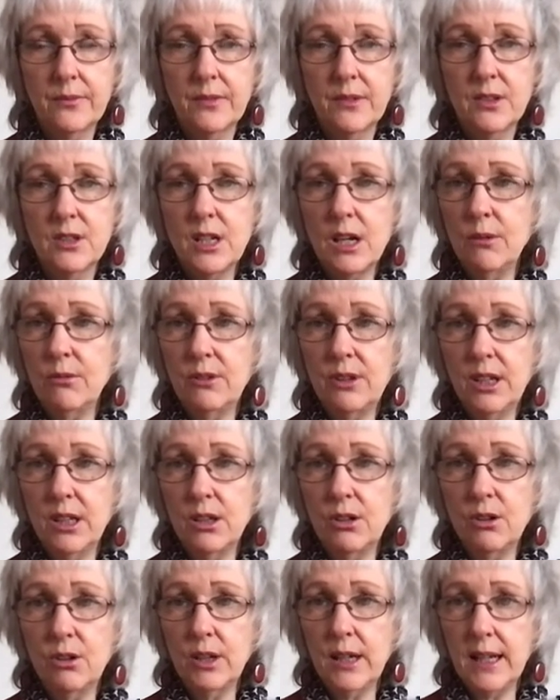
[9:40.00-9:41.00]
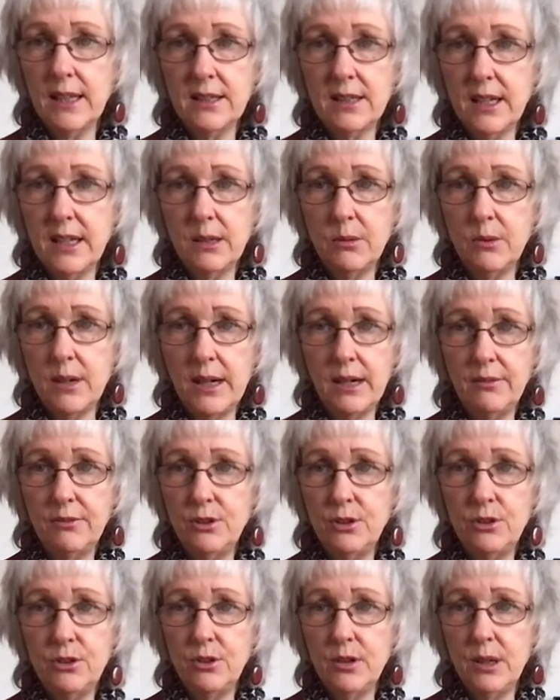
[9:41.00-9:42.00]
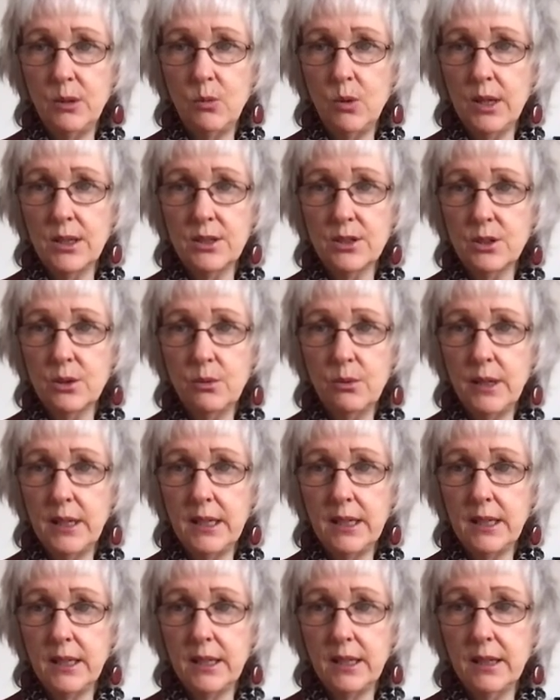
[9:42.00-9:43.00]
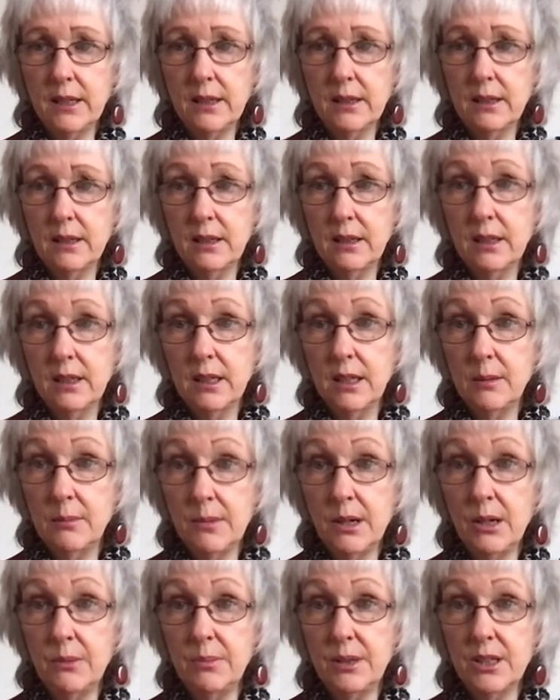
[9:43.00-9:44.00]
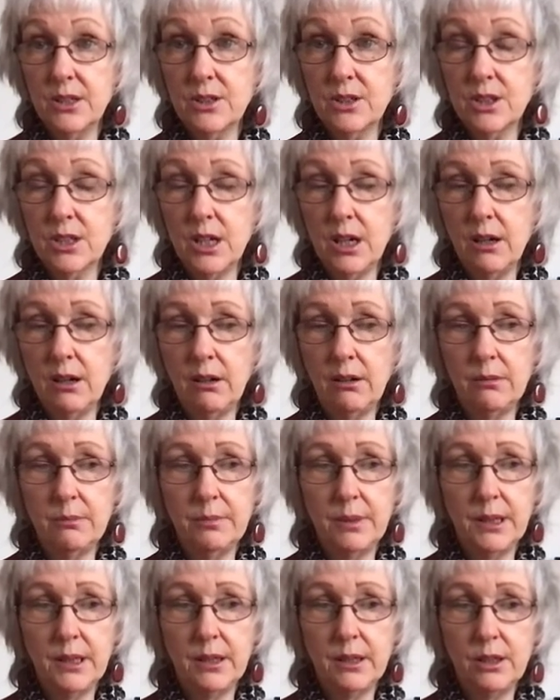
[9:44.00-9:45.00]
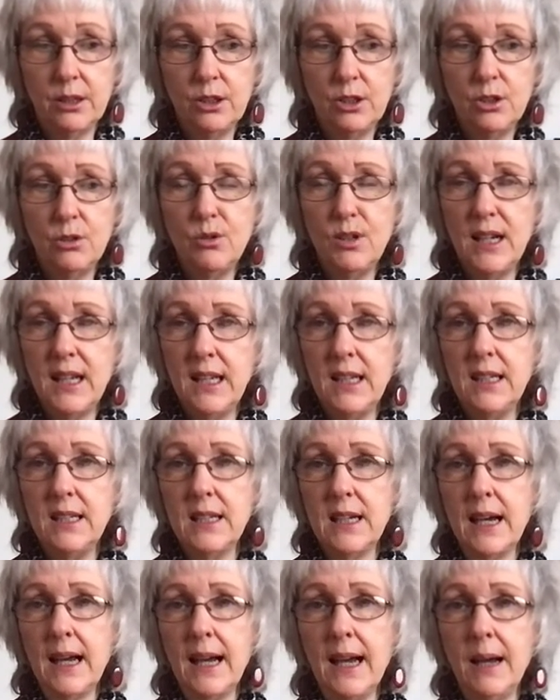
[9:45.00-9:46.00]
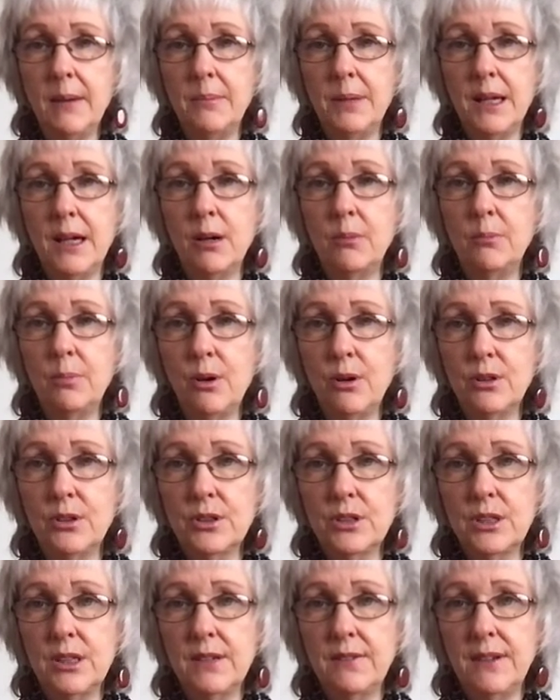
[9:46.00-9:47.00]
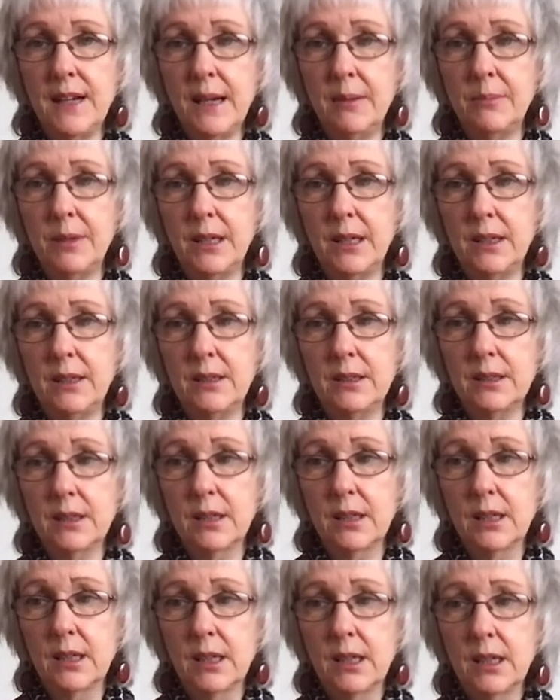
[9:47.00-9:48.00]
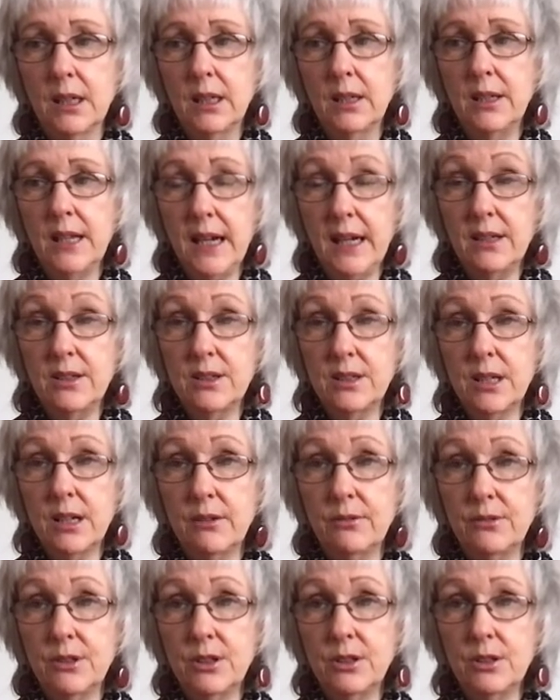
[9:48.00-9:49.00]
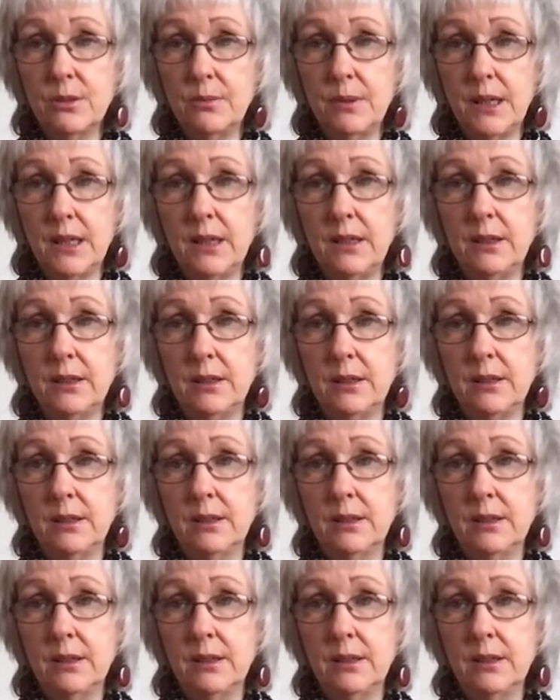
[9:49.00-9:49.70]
don't think you'll get anywhere if you do it once a week. It might be a start, but you need a habit, a positive habit, and that is self-disciplined.